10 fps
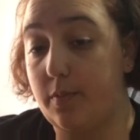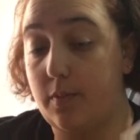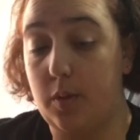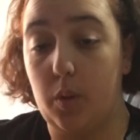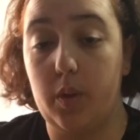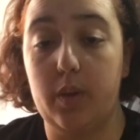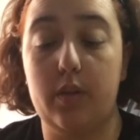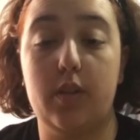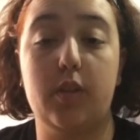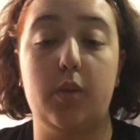for
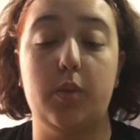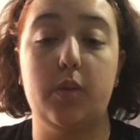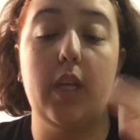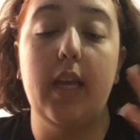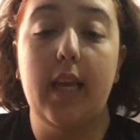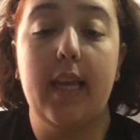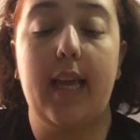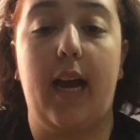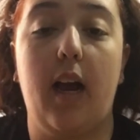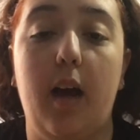schools.
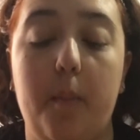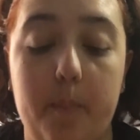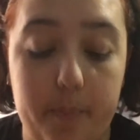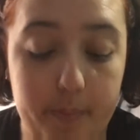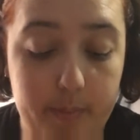One,